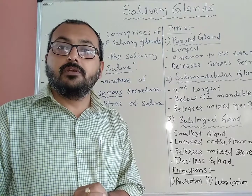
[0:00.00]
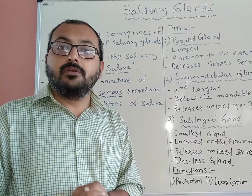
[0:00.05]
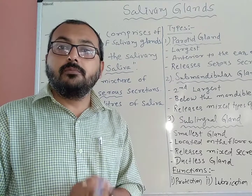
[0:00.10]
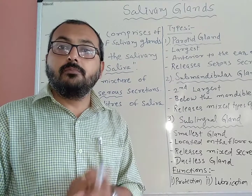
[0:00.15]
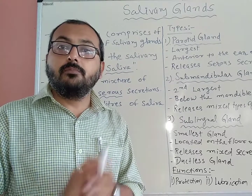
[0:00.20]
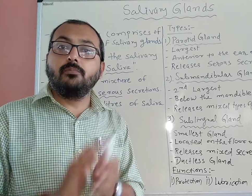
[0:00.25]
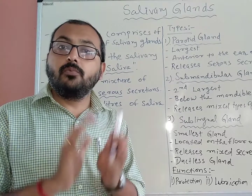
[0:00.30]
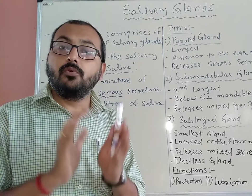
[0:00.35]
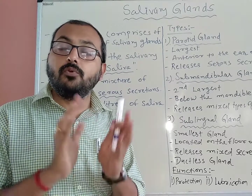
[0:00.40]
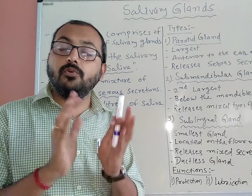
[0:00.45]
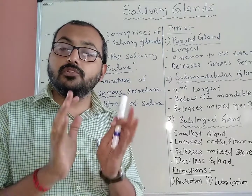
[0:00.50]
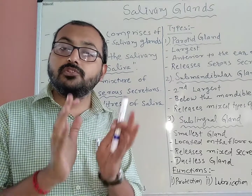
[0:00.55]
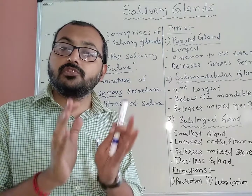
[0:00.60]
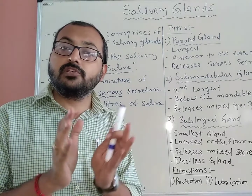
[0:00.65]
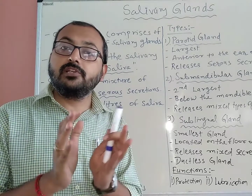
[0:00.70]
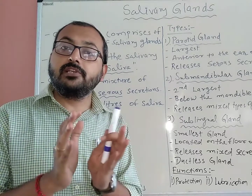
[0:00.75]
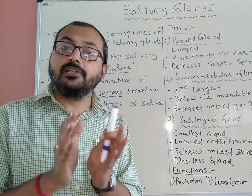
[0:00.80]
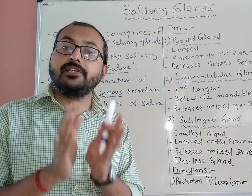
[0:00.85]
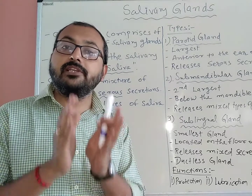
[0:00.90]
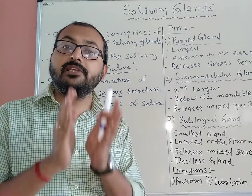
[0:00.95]

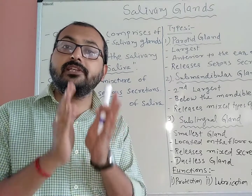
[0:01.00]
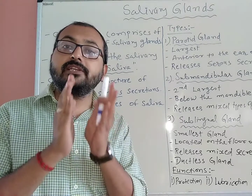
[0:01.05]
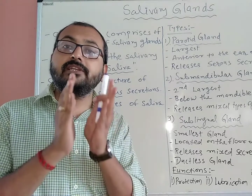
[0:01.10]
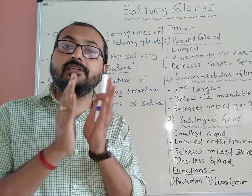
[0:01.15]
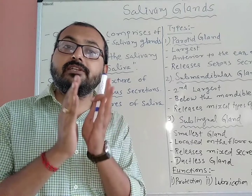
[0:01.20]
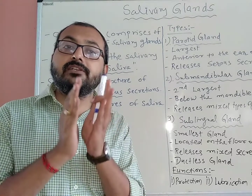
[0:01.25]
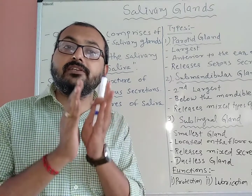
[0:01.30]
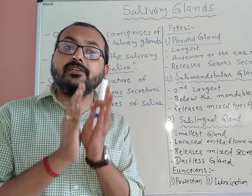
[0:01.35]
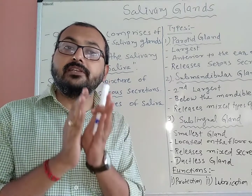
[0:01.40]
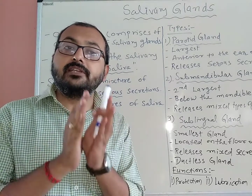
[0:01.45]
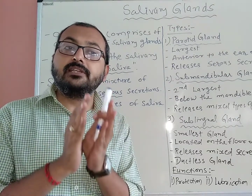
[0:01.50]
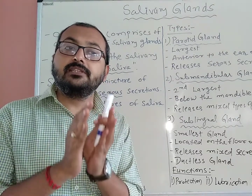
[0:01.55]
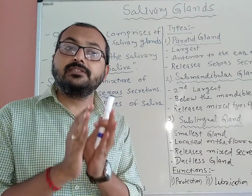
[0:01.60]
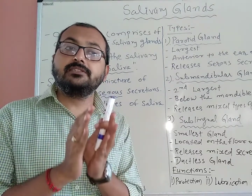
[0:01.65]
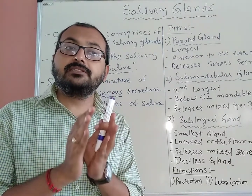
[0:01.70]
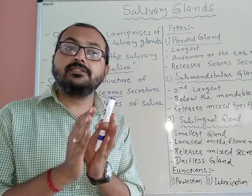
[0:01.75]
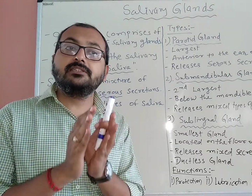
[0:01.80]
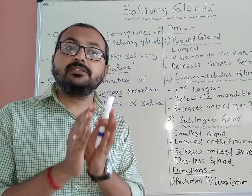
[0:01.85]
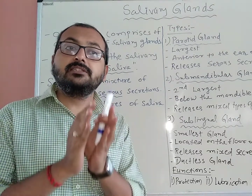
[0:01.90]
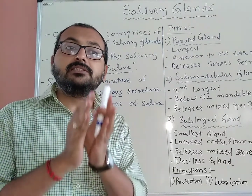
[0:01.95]
mostly it
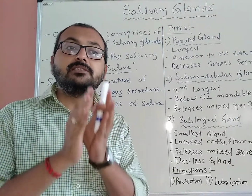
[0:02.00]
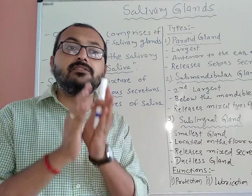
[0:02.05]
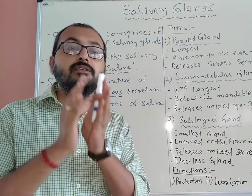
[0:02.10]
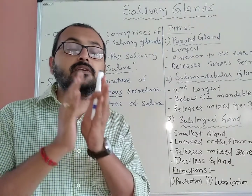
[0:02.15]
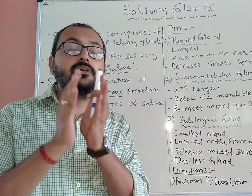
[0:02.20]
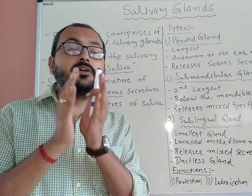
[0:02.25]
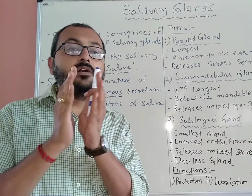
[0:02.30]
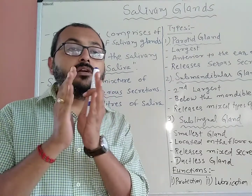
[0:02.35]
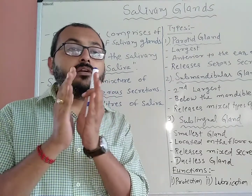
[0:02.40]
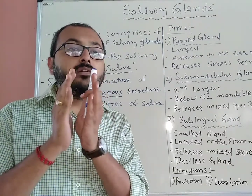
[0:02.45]
releases